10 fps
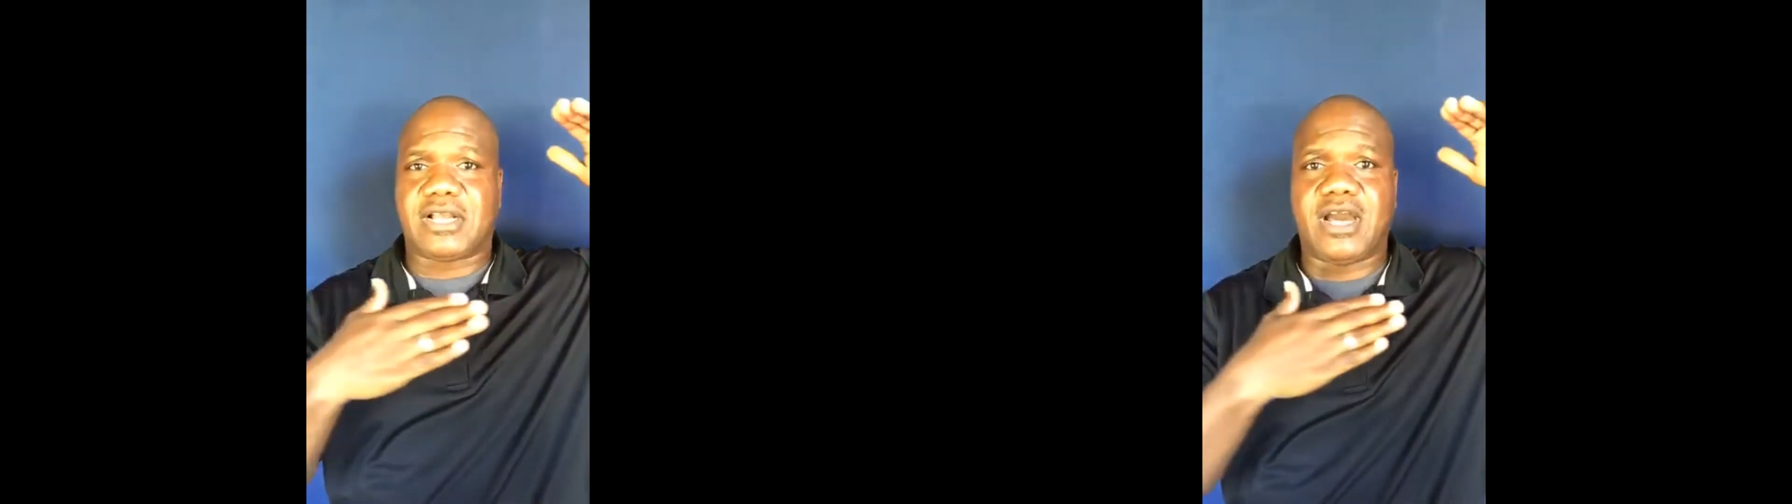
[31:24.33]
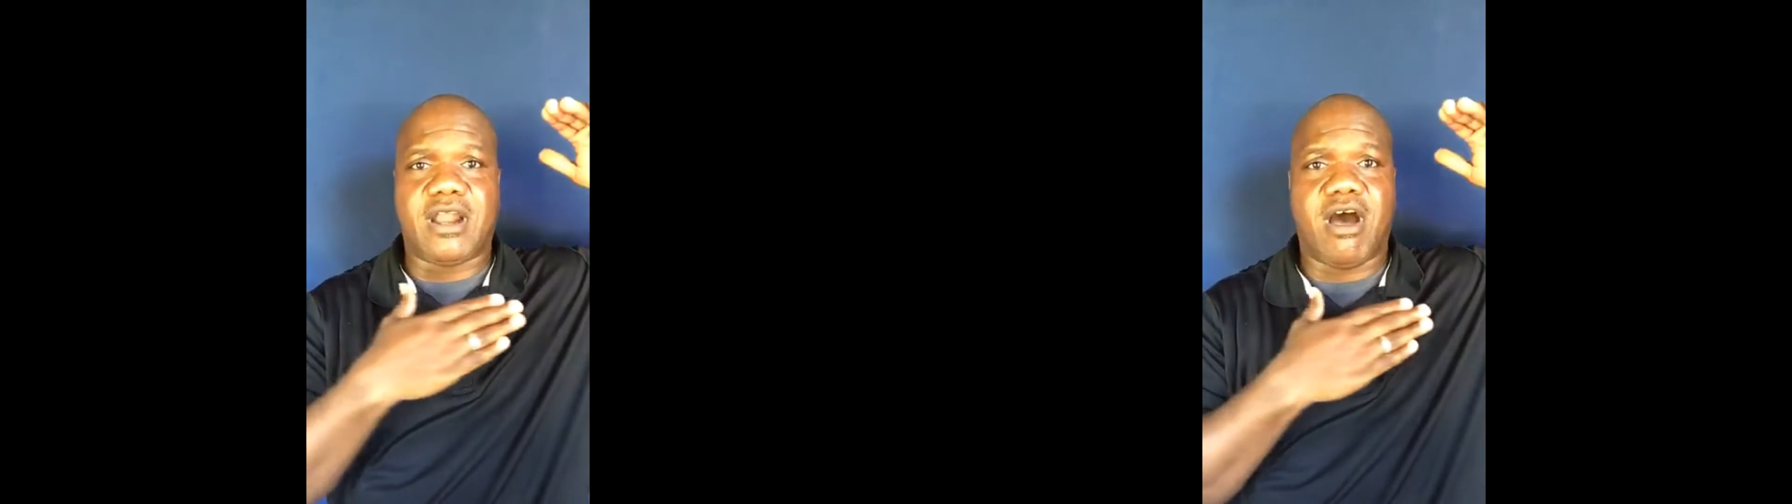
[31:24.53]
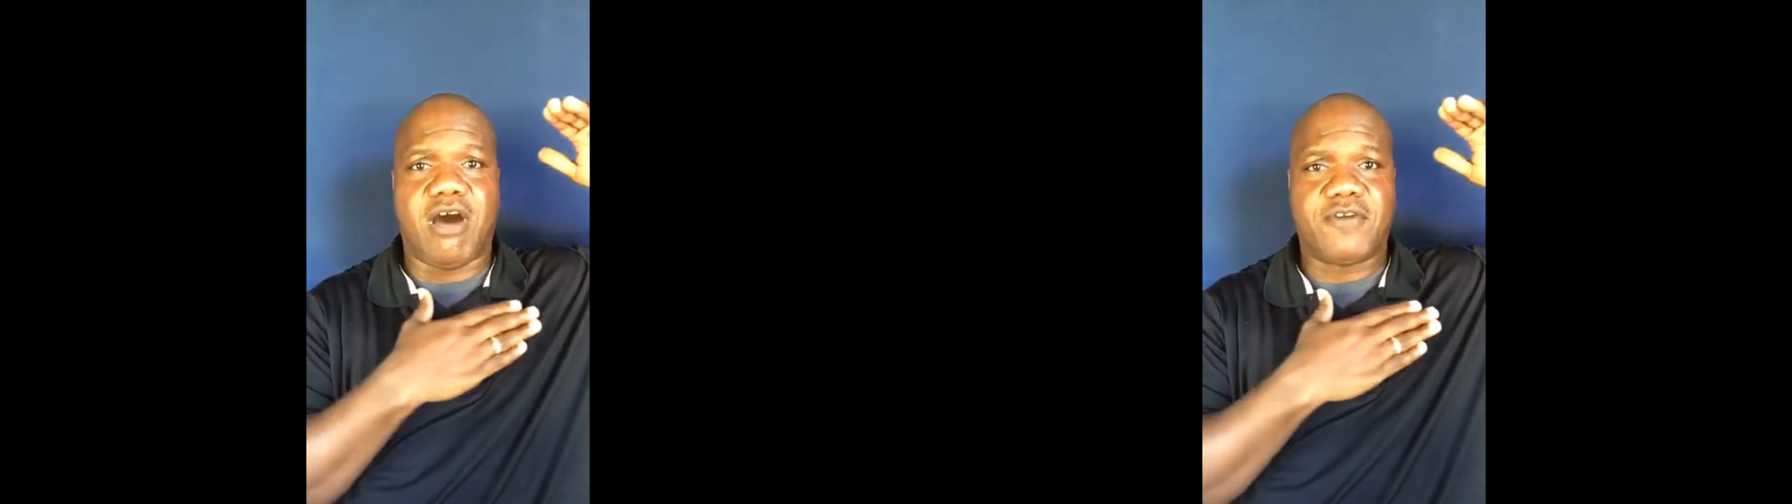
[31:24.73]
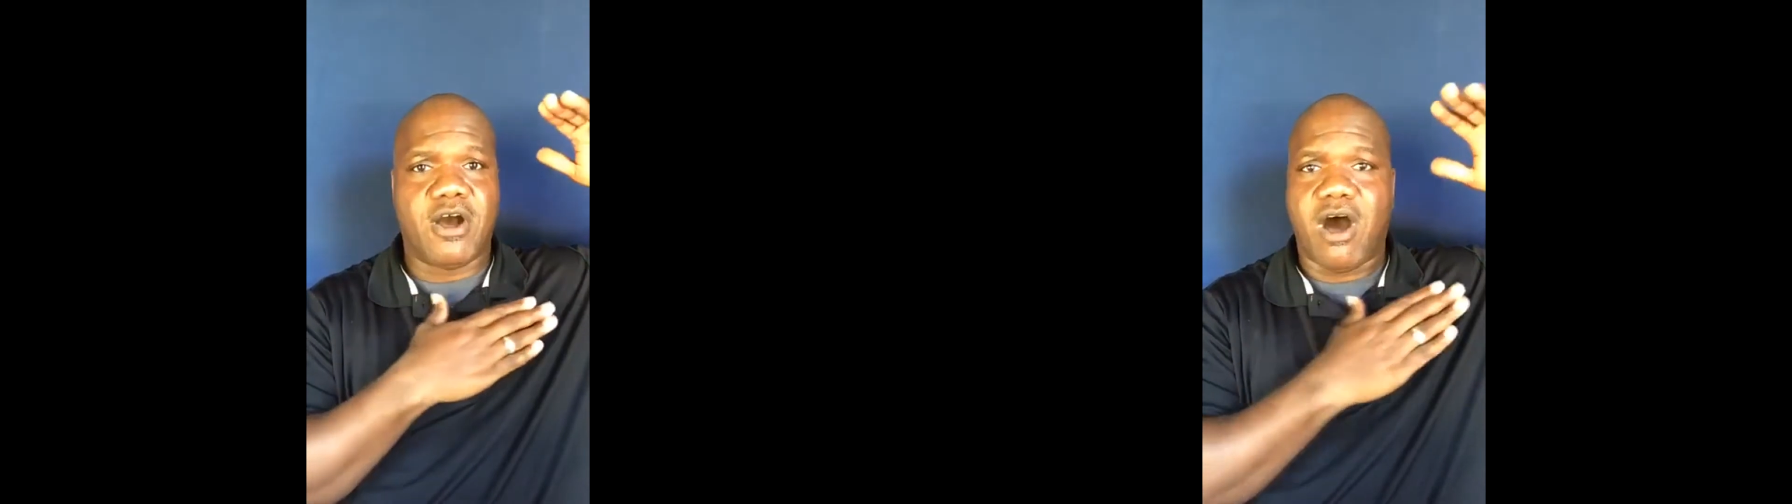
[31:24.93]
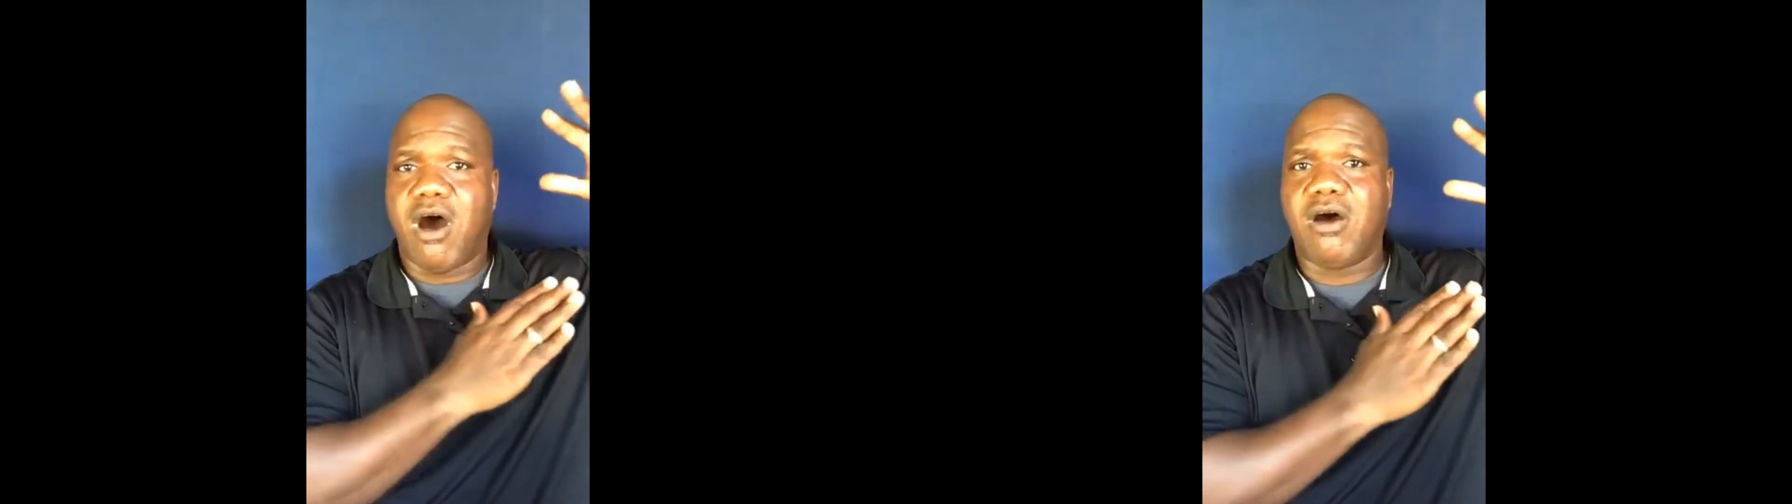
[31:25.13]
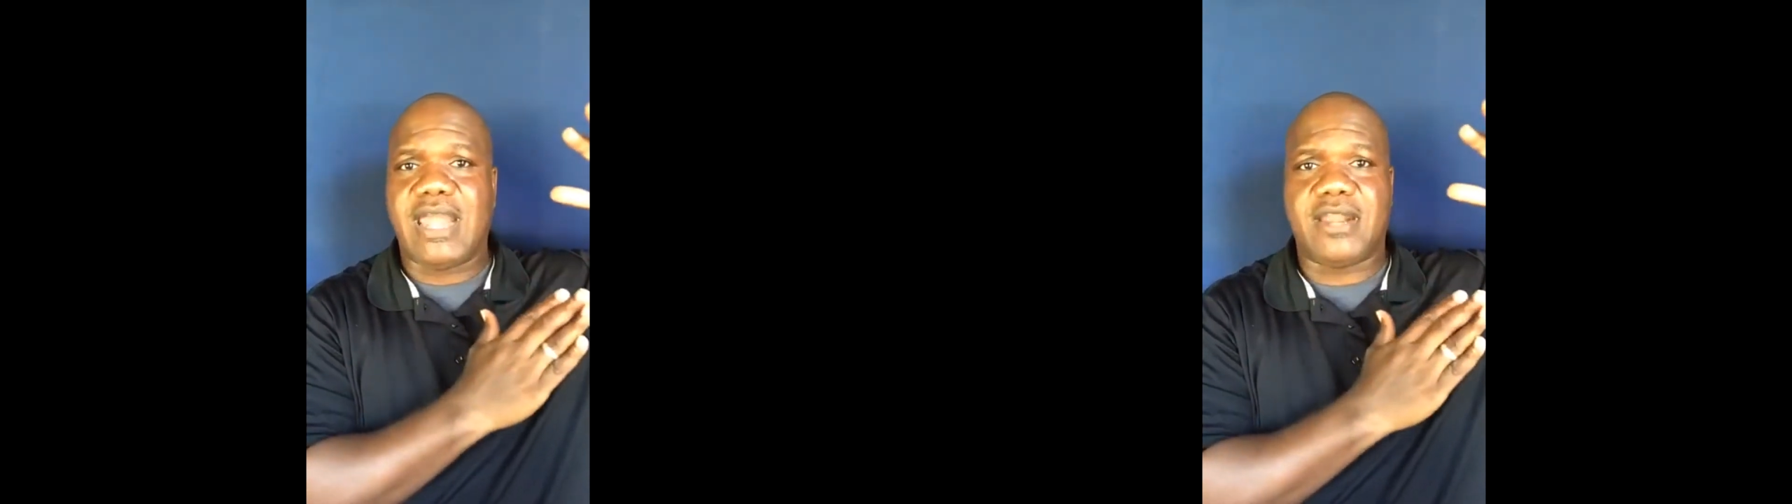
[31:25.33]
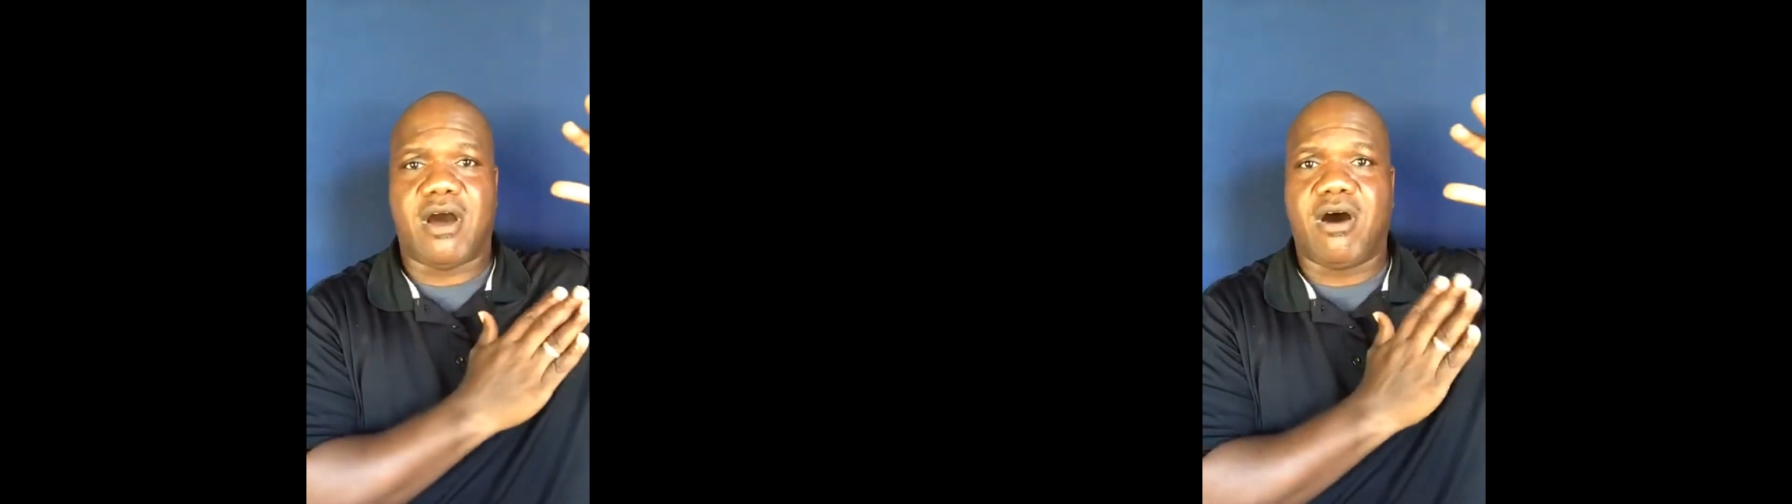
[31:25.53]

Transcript: cut off all that,